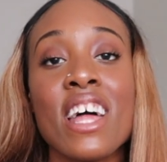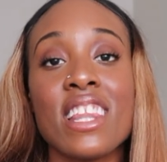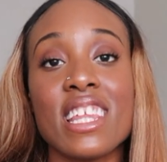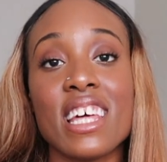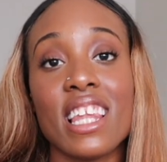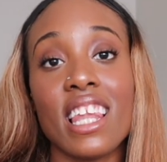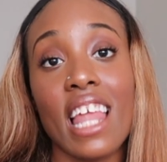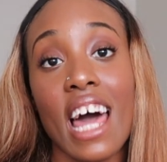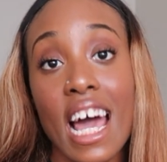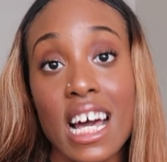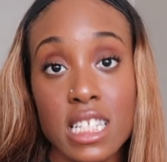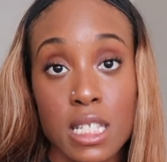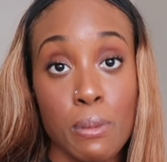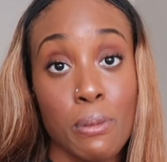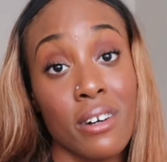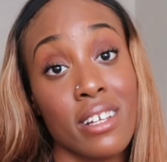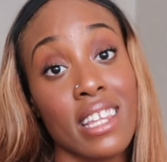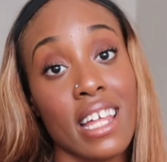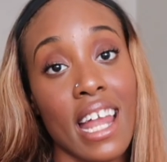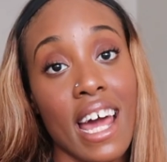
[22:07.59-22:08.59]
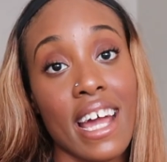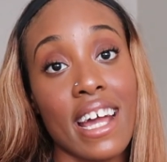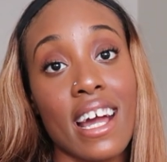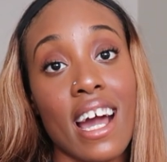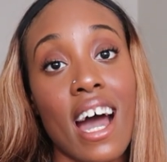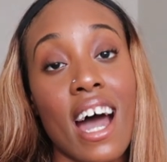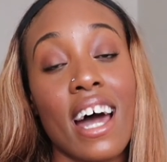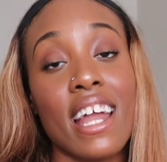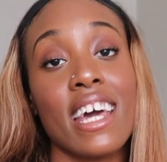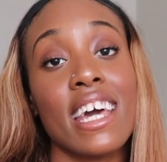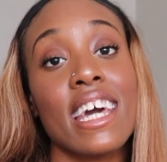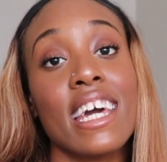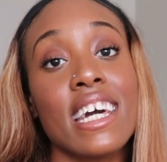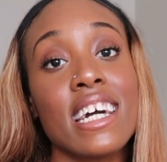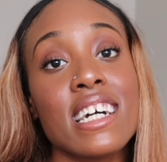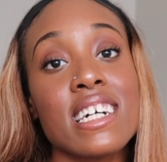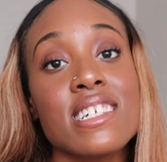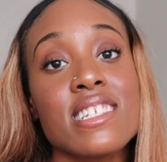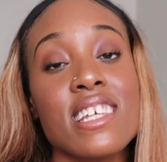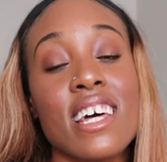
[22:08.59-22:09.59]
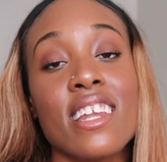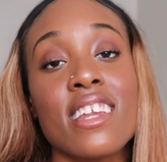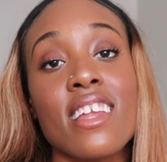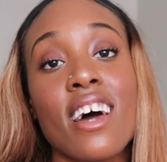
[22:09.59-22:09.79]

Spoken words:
the last book that I got is